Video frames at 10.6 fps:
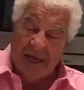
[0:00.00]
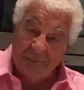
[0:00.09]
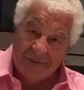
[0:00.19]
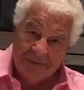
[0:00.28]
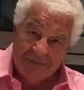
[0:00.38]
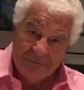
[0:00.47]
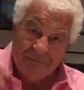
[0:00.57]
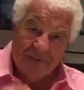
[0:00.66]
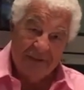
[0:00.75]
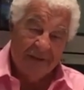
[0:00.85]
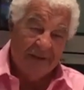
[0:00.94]
Capers,
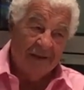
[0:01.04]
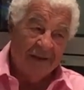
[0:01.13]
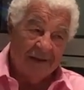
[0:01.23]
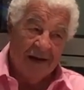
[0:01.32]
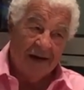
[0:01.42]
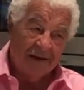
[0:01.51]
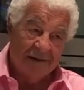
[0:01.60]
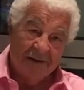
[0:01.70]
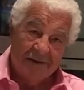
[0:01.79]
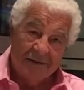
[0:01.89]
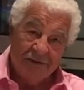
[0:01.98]

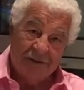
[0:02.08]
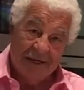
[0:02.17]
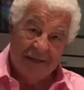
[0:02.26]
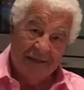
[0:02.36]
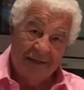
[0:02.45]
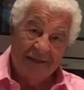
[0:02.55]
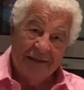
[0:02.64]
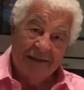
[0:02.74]
garlic, chili,